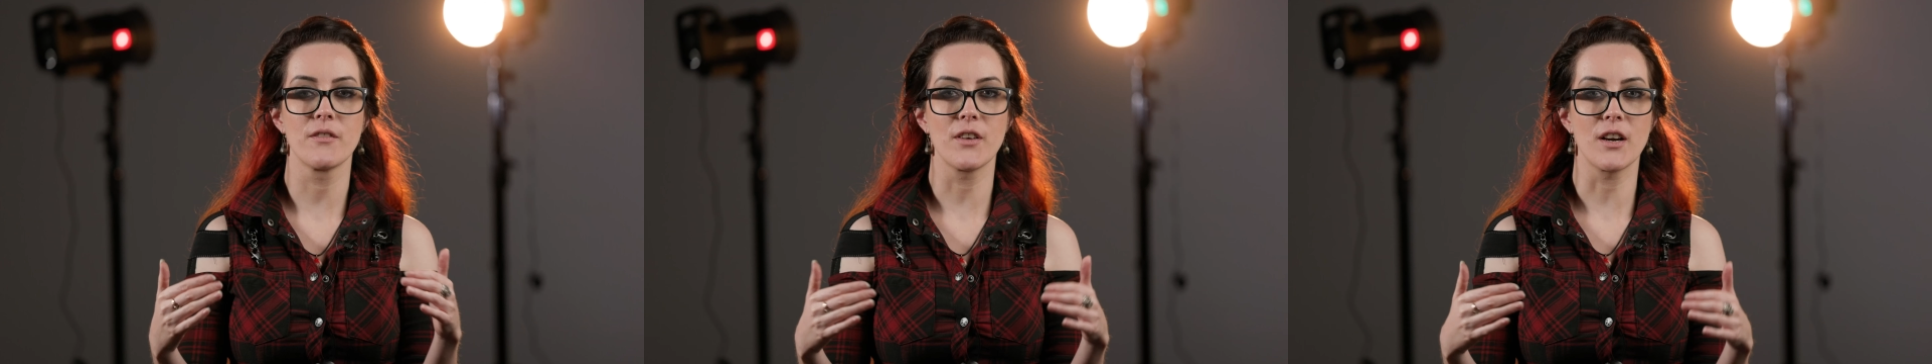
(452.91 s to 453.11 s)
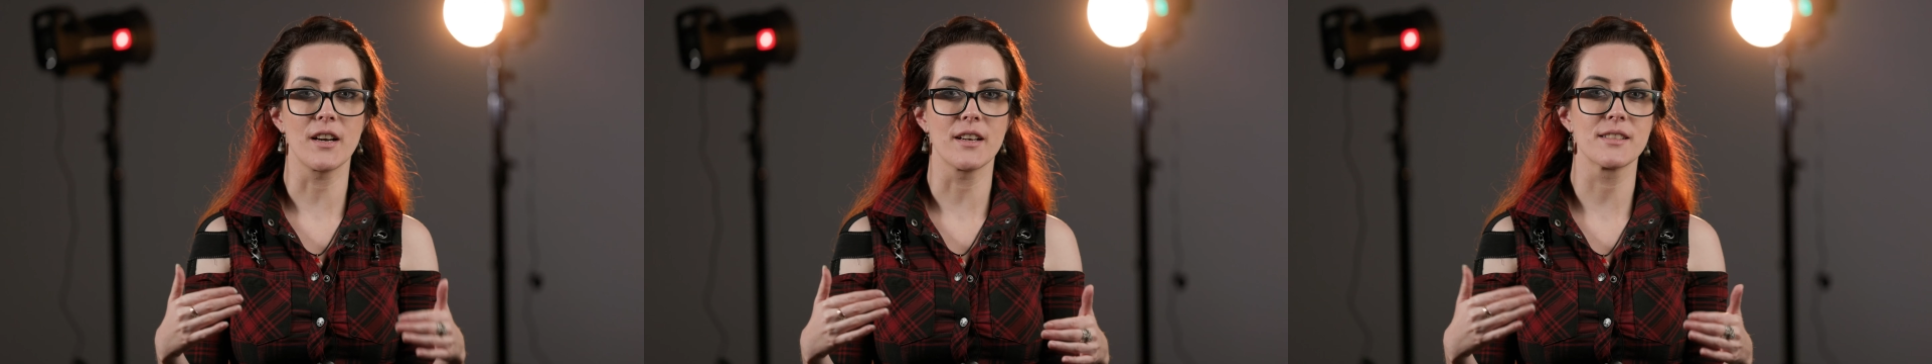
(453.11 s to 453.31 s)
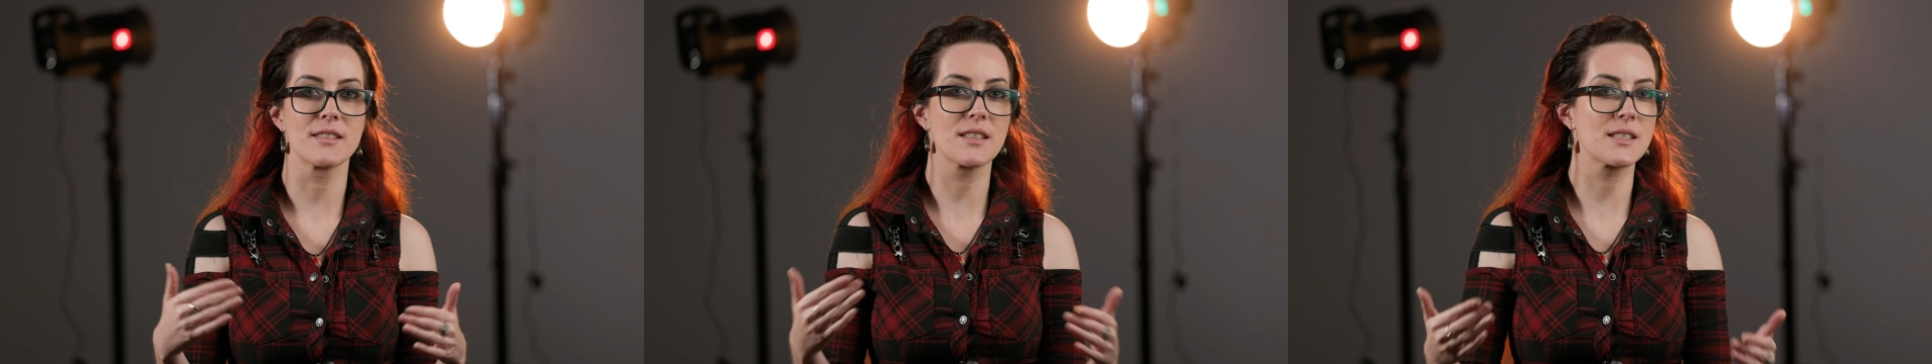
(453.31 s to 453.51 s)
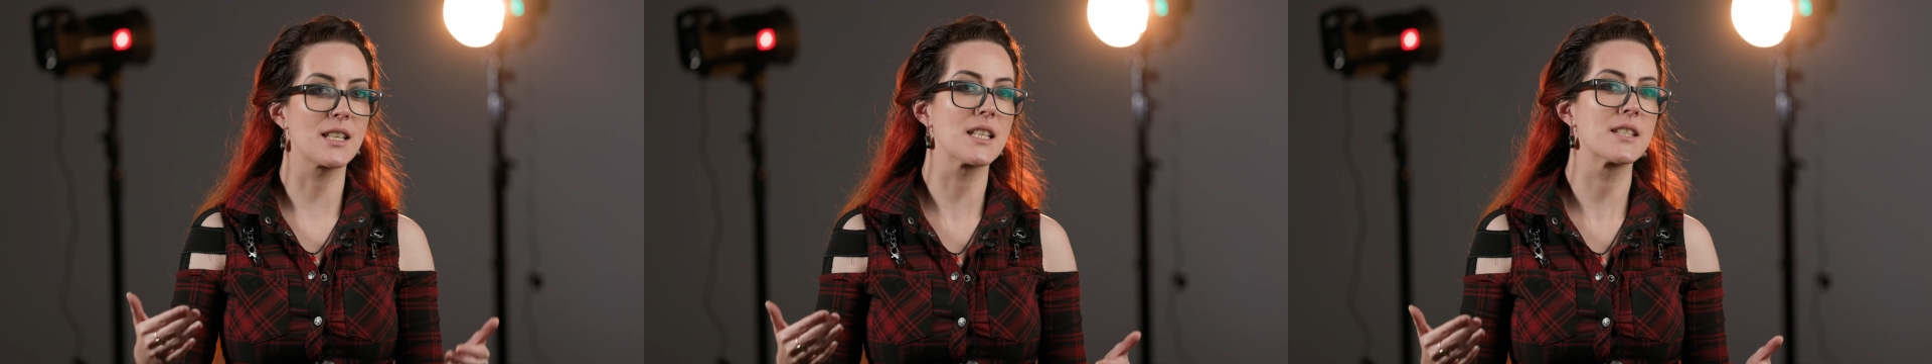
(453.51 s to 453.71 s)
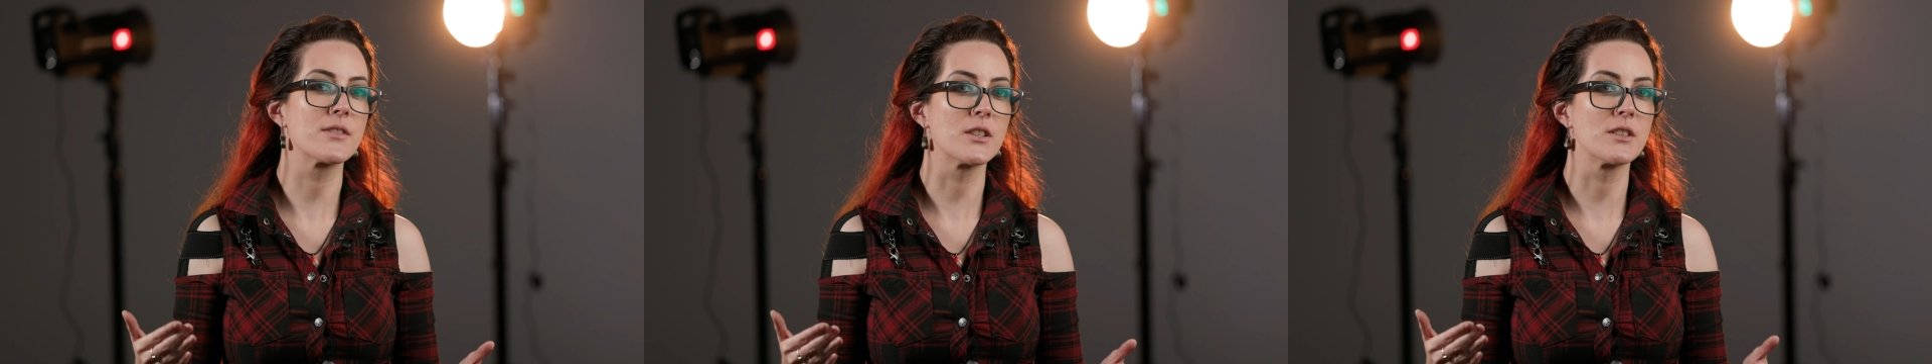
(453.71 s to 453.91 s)
very
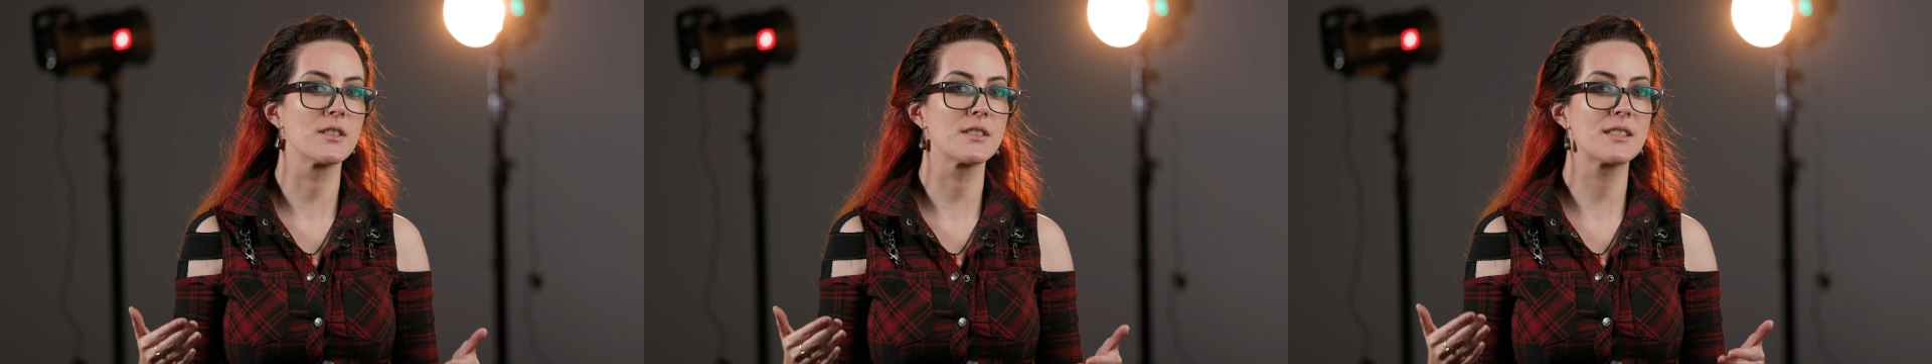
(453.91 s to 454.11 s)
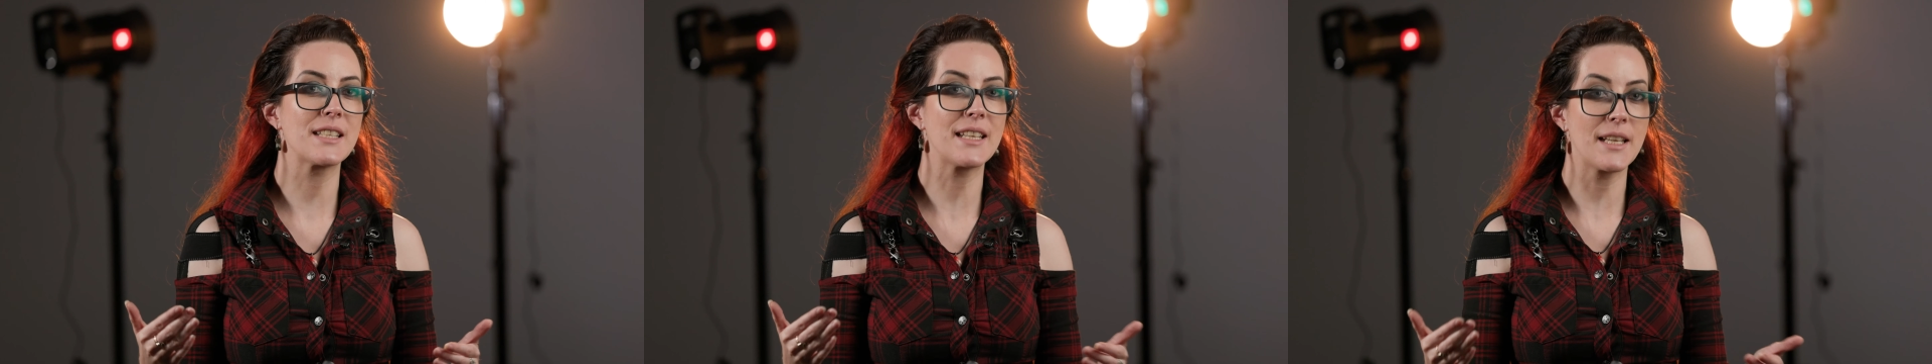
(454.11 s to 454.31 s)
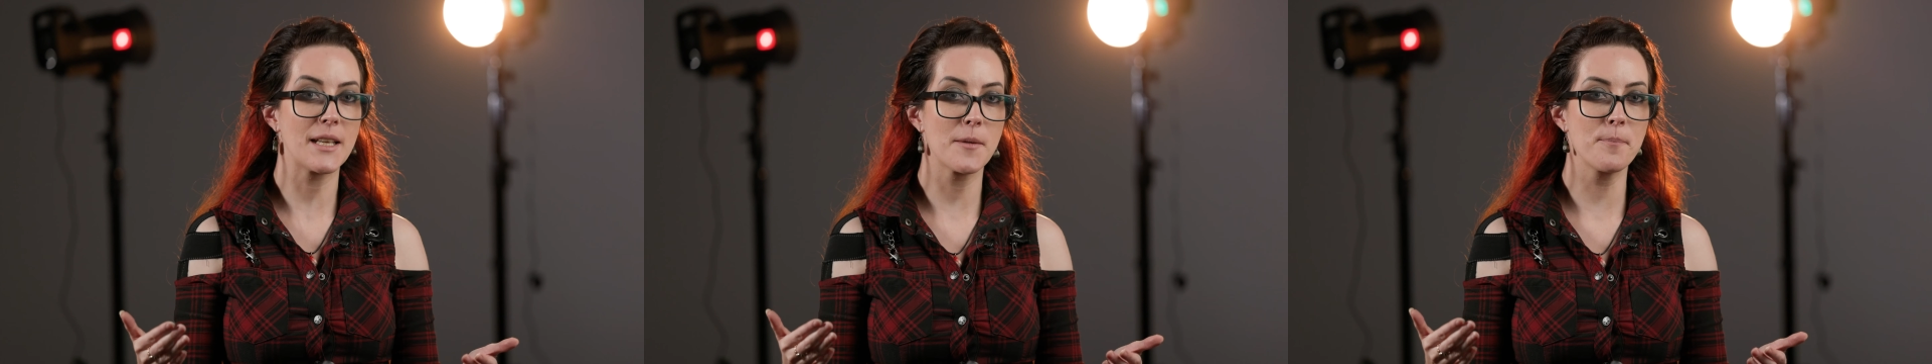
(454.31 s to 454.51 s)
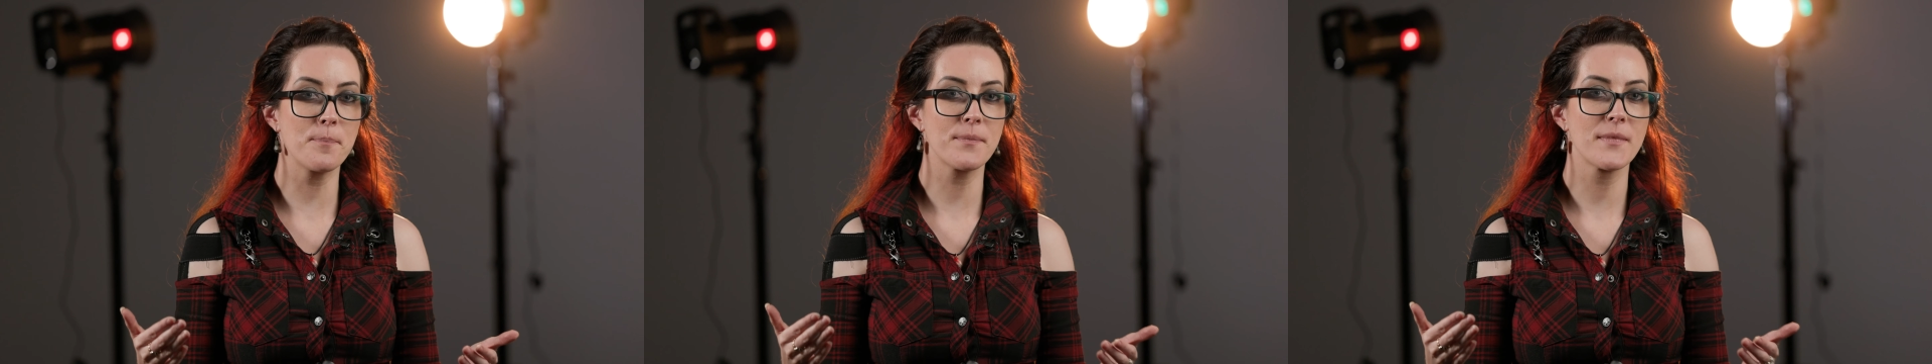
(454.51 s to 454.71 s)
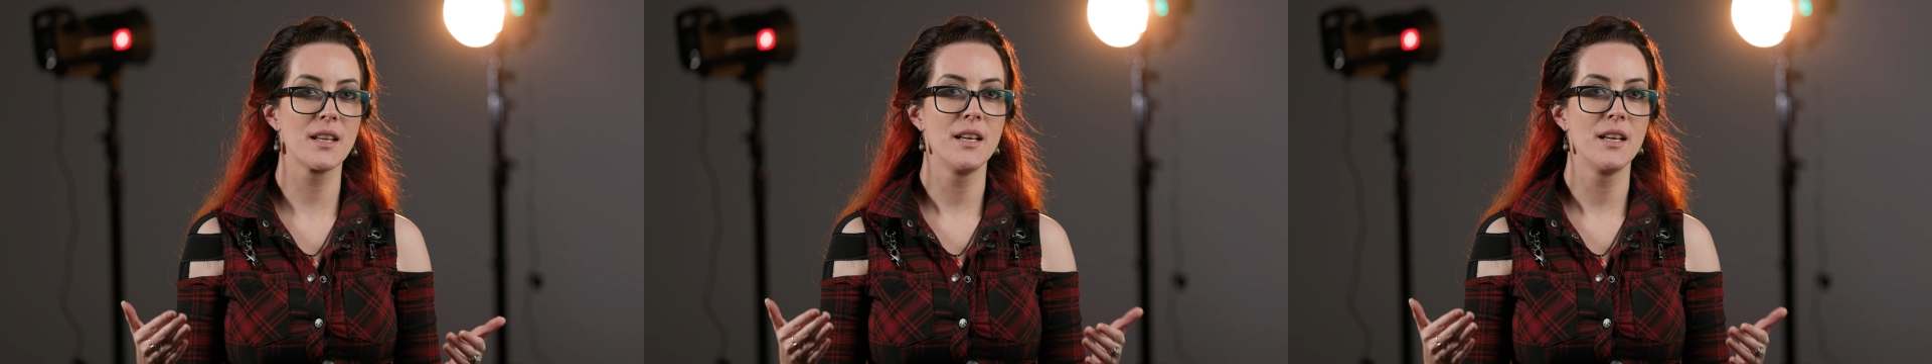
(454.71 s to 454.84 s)
successful team.